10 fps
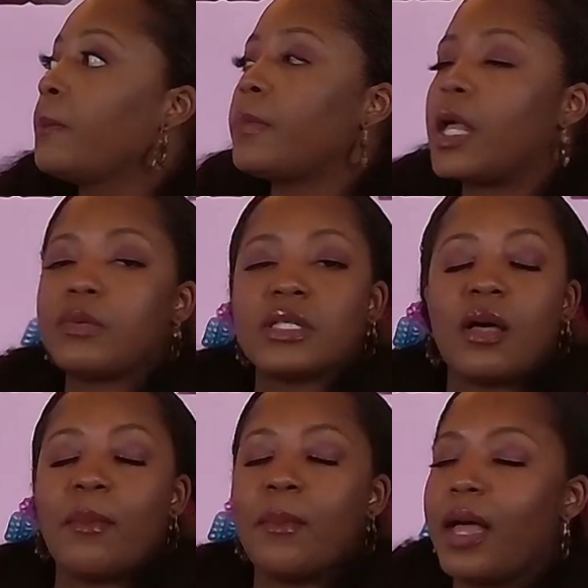it was a
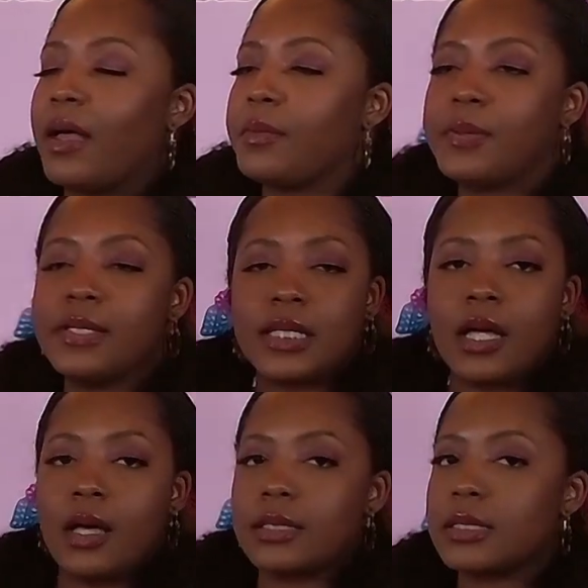bad piece of
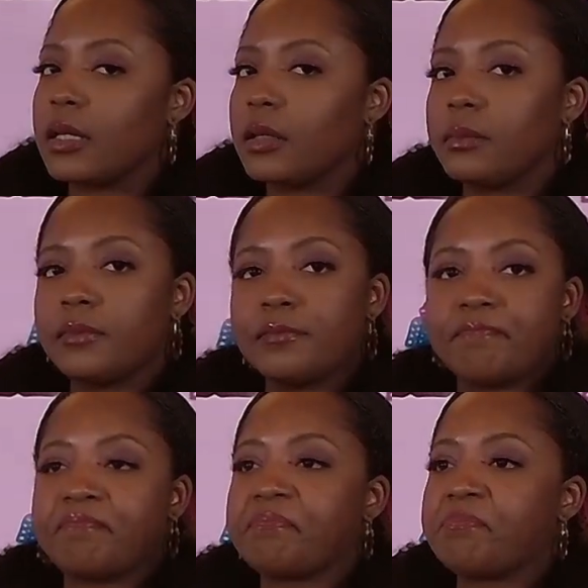content.
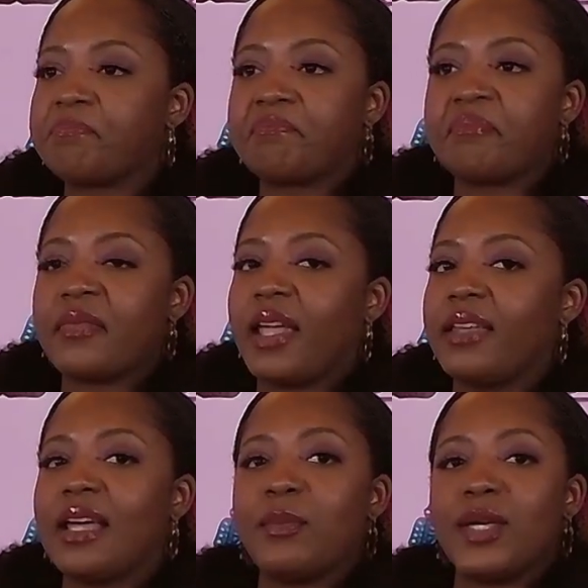
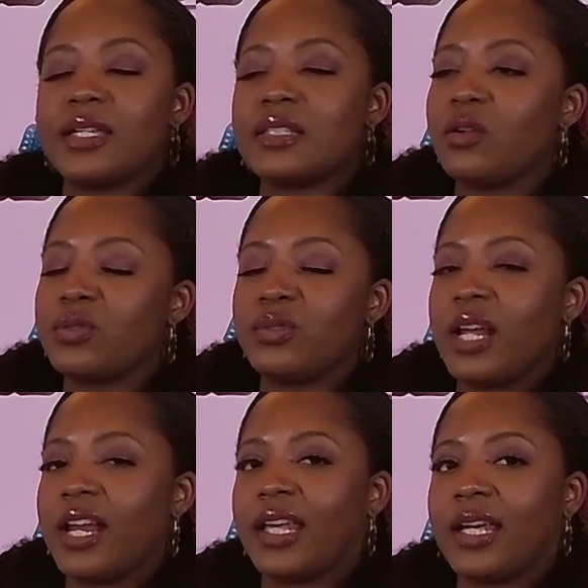That means don't do that
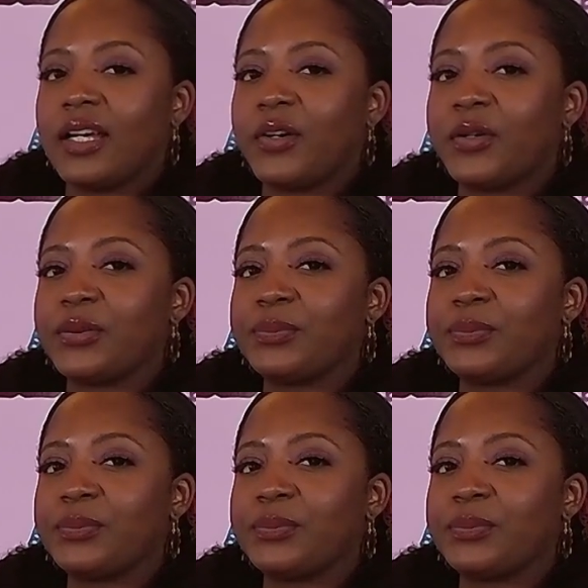again, girl.